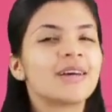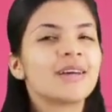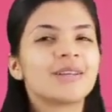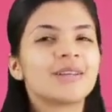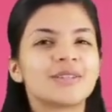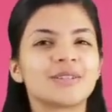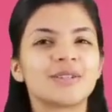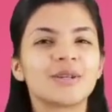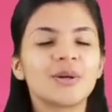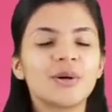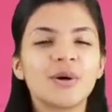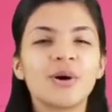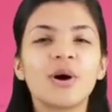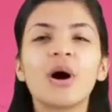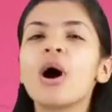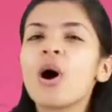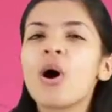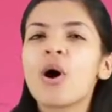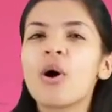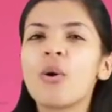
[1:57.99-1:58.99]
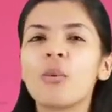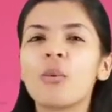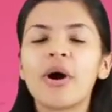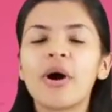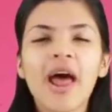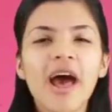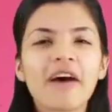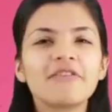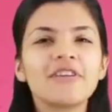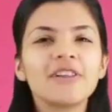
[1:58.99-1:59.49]
So, what
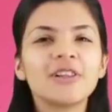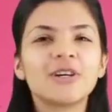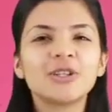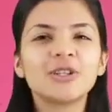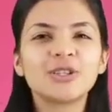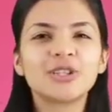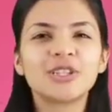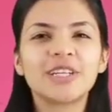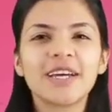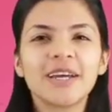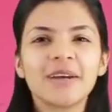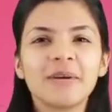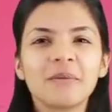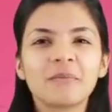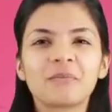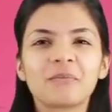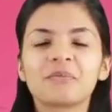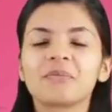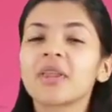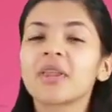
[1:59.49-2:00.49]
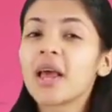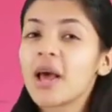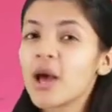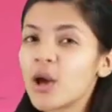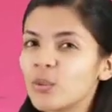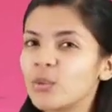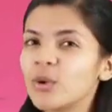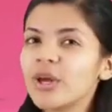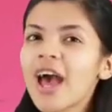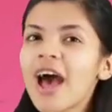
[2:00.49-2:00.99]
have we learned today?
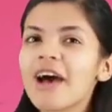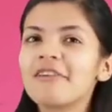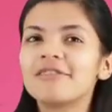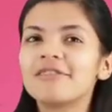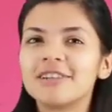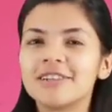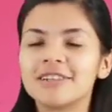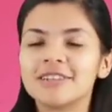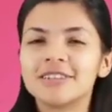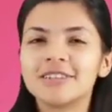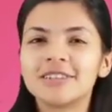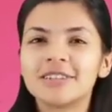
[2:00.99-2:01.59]
We have learned